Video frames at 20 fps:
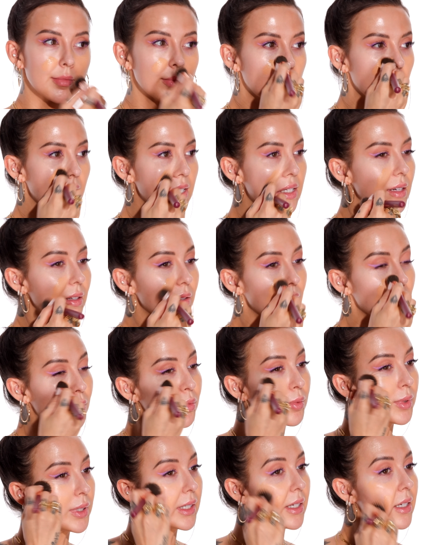This is going to look
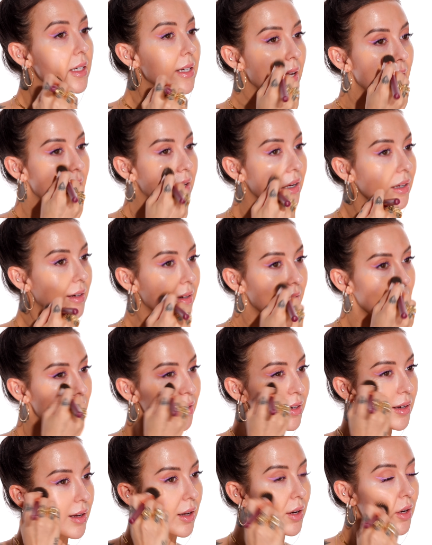really tan
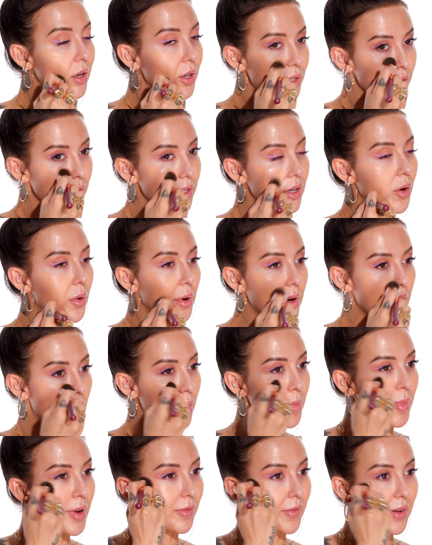initially going
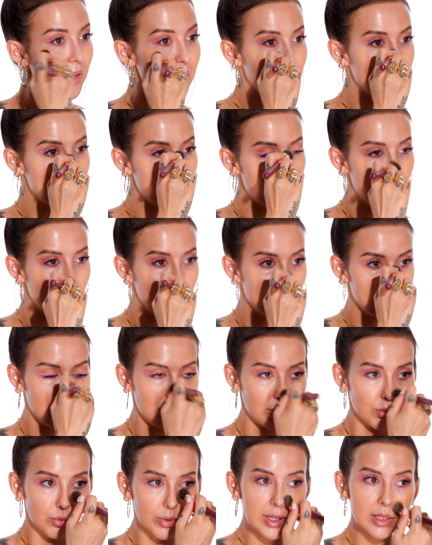on my face, and
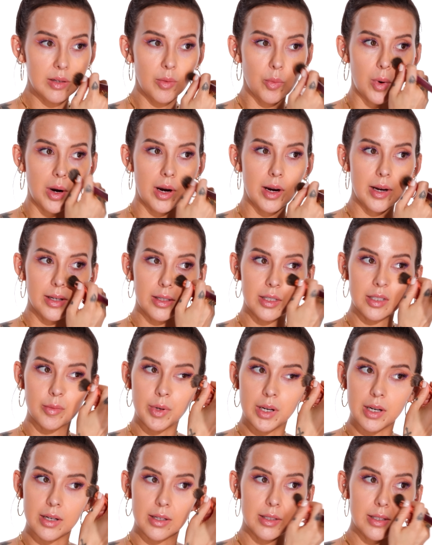the reason why is
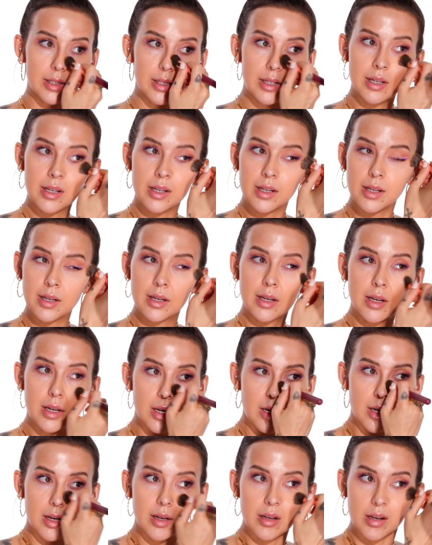because,
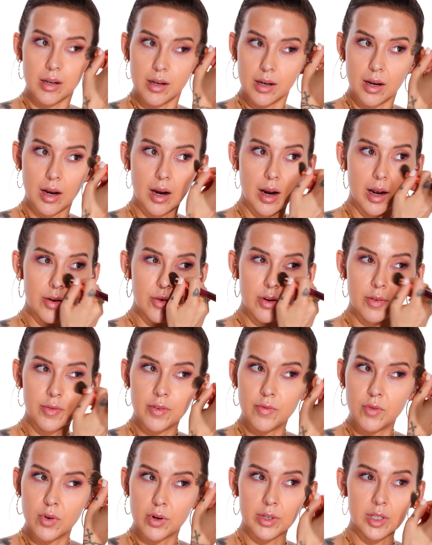I don't know if
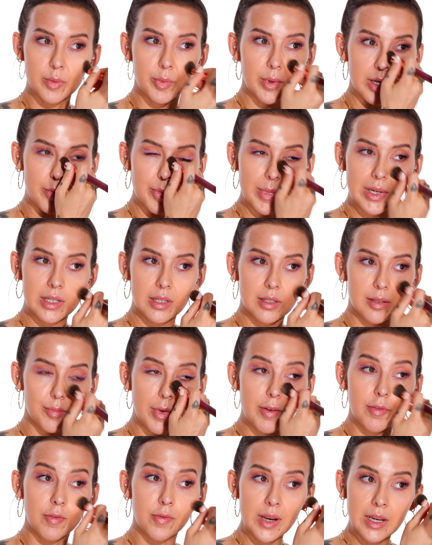you've noticed, but like
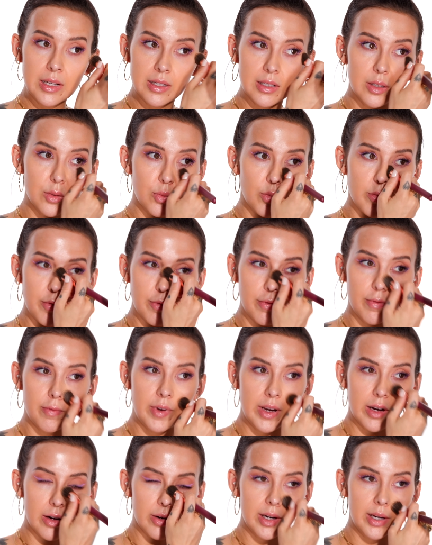my face is
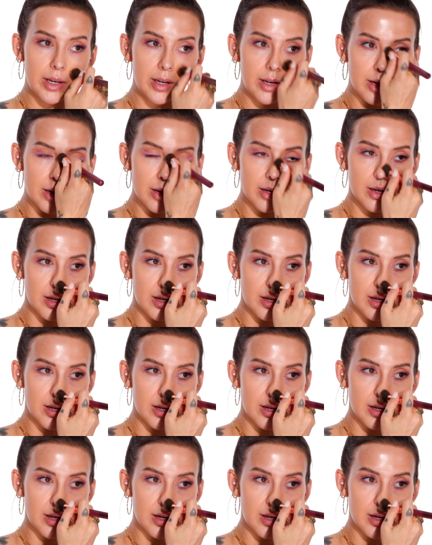very